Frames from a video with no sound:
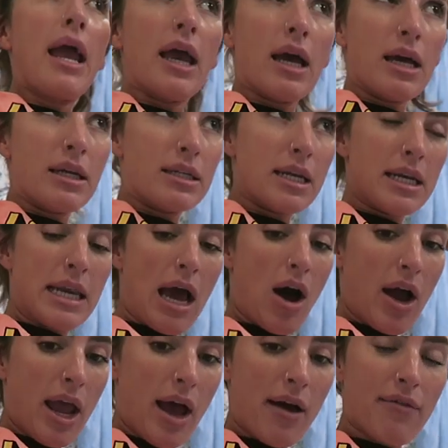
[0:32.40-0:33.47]
and
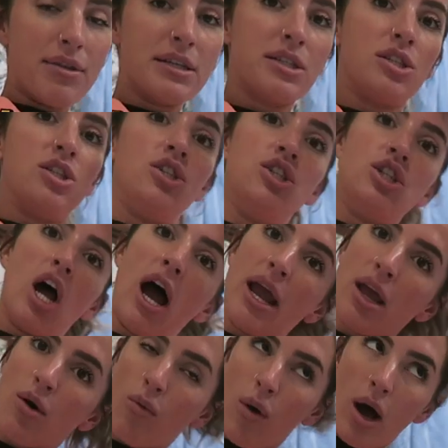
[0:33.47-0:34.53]
now I have this
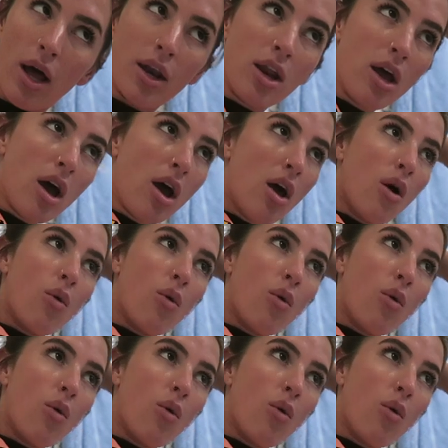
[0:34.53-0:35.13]
giant one,